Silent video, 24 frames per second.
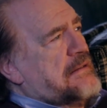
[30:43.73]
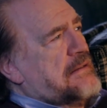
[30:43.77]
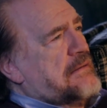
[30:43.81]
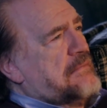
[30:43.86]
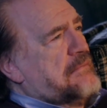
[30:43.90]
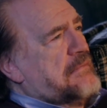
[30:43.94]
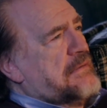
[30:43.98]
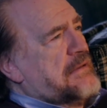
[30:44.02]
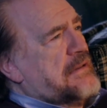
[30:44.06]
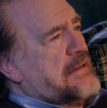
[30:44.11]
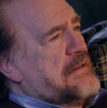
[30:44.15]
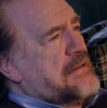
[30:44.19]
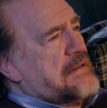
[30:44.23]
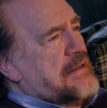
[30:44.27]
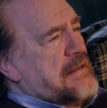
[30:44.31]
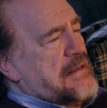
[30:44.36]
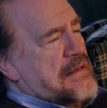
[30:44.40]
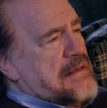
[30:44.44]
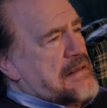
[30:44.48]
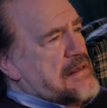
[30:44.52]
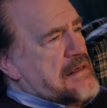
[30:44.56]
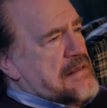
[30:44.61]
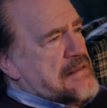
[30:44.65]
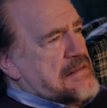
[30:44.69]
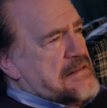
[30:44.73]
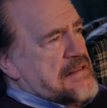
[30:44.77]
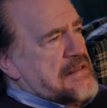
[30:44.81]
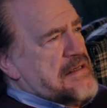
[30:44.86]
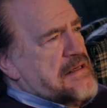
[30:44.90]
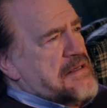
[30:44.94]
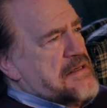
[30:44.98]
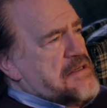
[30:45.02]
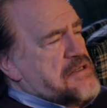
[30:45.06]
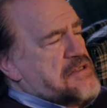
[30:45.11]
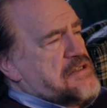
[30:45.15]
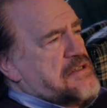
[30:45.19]
I mean, it
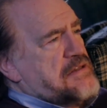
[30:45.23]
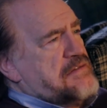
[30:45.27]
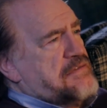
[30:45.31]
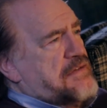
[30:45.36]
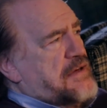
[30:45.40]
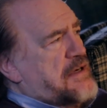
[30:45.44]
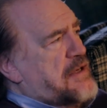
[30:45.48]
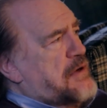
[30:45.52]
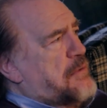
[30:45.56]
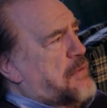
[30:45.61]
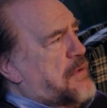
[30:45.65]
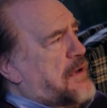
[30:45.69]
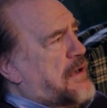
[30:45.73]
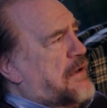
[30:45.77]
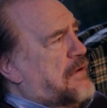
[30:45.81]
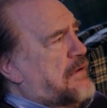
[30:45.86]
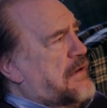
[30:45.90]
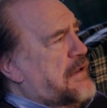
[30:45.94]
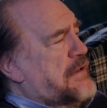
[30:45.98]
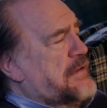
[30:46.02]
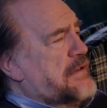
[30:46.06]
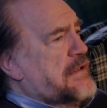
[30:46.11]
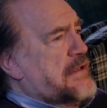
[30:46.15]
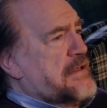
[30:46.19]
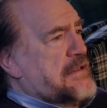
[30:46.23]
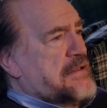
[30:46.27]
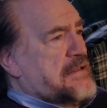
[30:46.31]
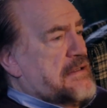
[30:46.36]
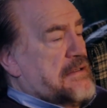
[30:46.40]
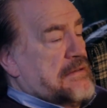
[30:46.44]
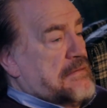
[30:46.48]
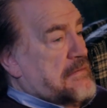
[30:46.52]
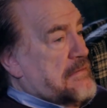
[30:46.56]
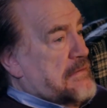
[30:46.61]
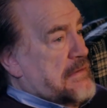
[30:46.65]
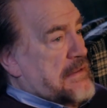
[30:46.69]
did initially very well, and then it
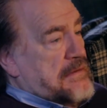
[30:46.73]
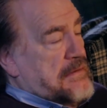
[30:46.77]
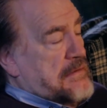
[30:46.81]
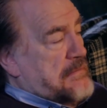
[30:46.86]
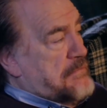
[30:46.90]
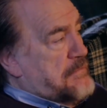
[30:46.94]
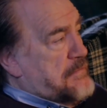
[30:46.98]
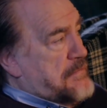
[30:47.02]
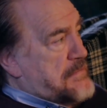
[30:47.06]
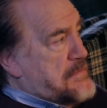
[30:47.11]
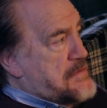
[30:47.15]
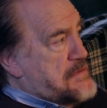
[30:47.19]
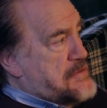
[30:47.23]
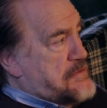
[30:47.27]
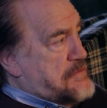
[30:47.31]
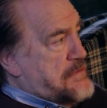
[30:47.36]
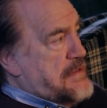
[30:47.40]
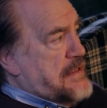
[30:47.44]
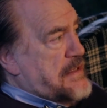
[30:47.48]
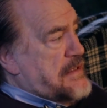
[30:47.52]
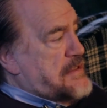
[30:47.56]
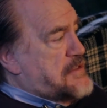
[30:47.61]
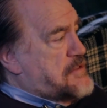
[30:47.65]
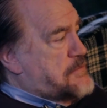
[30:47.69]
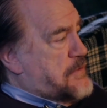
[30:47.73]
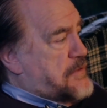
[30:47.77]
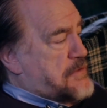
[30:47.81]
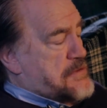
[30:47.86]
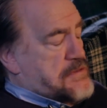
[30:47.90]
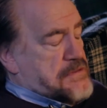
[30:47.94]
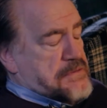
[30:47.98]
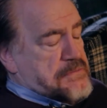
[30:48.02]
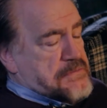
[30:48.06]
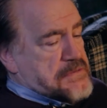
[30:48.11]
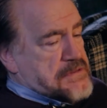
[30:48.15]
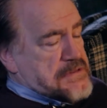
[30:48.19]
didn't get the screenings
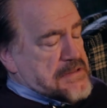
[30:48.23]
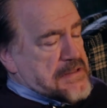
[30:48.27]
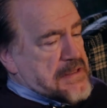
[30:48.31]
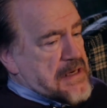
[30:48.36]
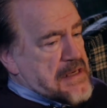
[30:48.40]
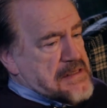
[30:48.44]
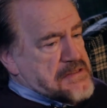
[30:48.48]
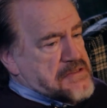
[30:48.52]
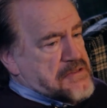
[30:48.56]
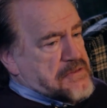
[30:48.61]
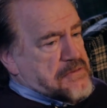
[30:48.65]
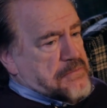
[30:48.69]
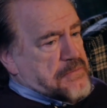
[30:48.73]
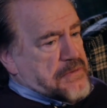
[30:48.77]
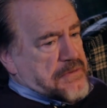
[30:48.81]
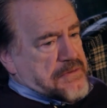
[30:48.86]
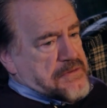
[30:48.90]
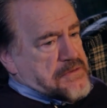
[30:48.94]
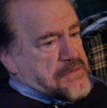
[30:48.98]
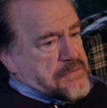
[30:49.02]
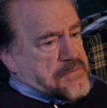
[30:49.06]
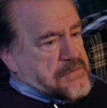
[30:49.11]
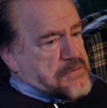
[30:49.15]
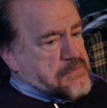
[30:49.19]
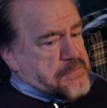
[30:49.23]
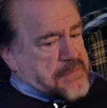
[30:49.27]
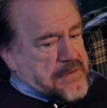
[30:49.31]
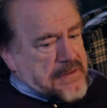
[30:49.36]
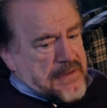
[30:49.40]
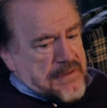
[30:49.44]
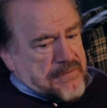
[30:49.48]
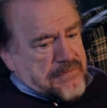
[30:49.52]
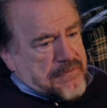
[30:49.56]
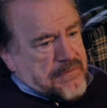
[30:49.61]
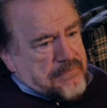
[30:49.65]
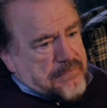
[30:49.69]
because it was in escrow, because it was
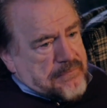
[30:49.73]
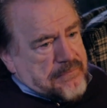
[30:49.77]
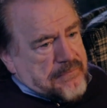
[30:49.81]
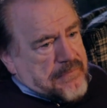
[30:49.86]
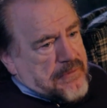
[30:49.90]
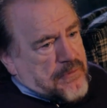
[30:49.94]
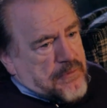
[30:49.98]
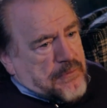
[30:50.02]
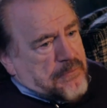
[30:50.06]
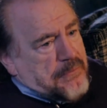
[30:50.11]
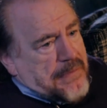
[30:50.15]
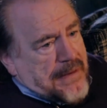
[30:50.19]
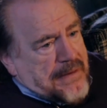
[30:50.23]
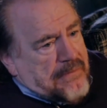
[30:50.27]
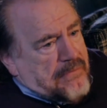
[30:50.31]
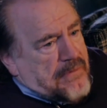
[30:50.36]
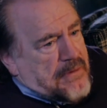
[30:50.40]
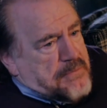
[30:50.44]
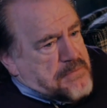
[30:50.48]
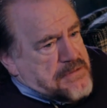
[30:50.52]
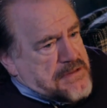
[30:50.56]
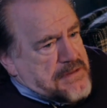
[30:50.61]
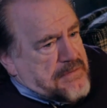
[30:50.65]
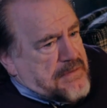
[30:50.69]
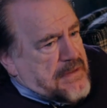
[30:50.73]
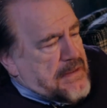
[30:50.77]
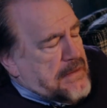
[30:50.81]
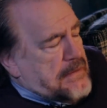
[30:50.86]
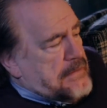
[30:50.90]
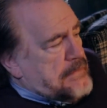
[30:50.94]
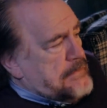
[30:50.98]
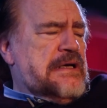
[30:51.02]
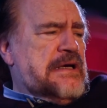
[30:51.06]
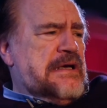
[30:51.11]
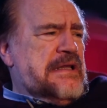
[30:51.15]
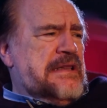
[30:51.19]
part of a whole bankruptcy thing.
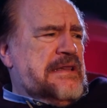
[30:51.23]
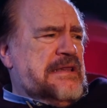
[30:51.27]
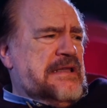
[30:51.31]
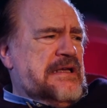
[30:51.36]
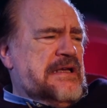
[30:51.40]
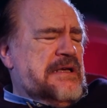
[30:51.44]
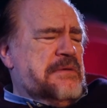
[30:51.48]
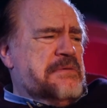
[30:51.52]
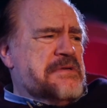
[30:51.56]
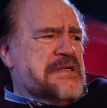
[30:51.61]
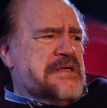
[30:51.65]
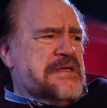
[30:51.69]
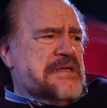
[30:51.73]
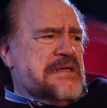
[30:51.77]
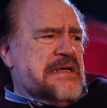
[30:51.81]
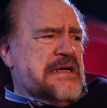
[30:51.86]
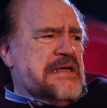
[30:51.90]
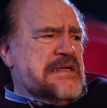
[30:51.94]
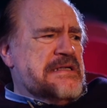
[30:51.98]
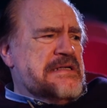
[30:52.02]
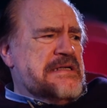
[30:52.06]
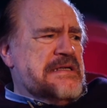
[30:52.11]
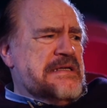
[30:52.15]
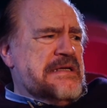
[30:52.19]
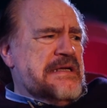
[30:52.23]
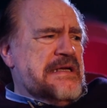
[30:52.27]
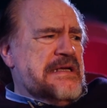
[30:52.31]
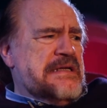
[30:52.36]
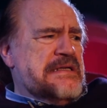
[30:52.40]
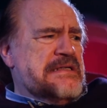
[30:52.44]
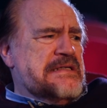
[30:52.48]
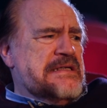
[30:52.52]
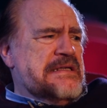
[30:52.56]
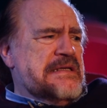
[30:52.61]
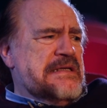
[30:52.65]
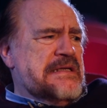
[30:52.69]
I think it was in
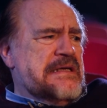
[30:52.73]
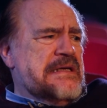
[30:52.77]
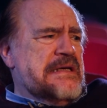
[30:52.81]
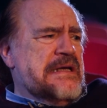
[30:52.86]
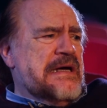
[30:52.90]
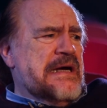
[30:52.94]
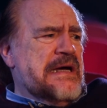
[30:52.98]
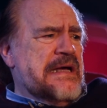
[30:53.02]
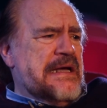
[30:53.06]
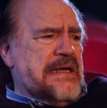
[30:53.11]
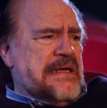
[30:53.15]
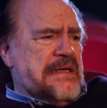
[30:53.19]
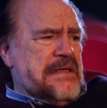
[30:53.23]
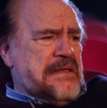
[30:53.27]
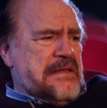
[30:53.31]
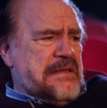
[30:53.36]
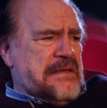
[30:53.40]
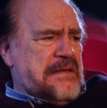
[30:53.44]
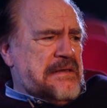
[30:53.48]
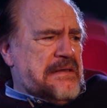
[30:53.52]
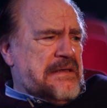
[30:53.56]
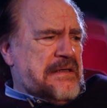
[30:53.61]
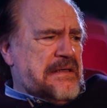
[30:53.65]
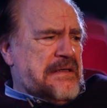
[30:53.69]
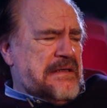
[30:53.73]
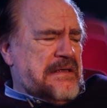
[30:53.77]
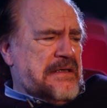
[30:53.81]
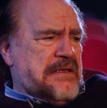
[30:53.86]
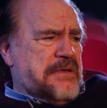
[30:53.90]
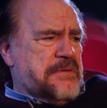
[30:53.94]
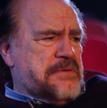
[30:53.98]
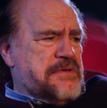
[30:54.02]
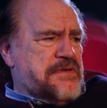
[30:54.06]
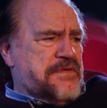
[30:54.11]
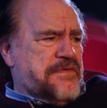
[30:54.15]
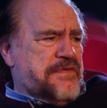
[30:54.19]
1989. I
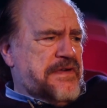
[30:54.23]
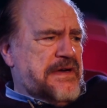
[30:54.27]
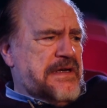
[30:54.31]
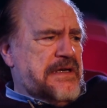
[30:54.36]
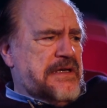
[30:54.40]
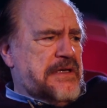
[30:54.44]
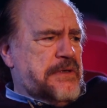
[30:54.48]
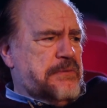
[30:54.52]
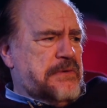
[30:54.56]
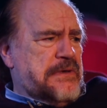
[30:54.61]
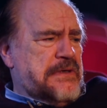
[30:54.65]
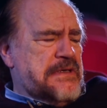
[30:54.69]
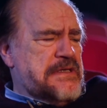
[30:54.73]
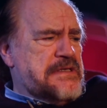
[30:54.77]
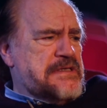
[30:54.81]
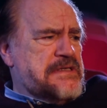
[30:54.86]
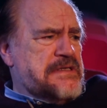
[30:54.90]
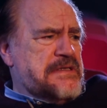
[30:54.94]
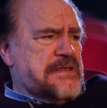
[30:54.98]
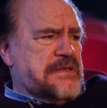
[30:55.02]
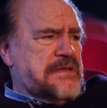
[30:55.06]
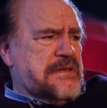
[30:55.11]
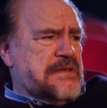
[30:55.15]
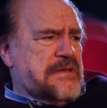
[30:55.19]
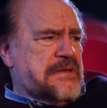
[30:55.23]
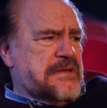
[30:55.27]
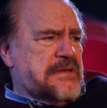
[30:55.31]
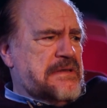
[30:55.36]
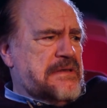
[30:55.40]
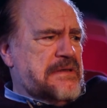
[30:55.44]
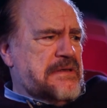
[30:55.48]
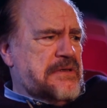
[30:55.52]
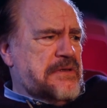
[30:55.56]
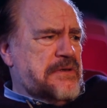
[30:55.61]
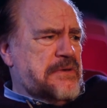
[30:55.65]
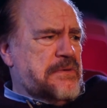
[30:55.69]
think it was finally released in
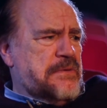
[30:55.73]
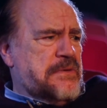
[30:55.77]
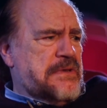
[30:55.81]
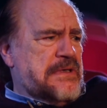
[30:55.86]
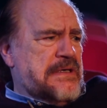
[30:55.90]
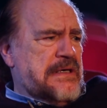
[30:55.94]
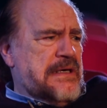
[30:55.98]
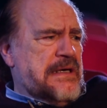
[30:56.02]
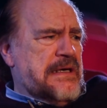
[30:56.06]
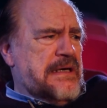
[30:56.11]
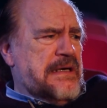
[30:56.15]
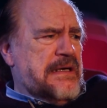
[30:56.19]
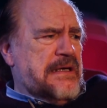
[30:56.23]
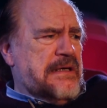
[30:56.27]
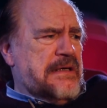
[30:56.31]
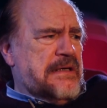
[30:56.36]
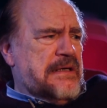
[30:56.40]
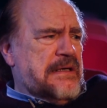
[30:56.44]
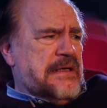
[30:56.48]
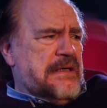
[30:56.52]
the UK.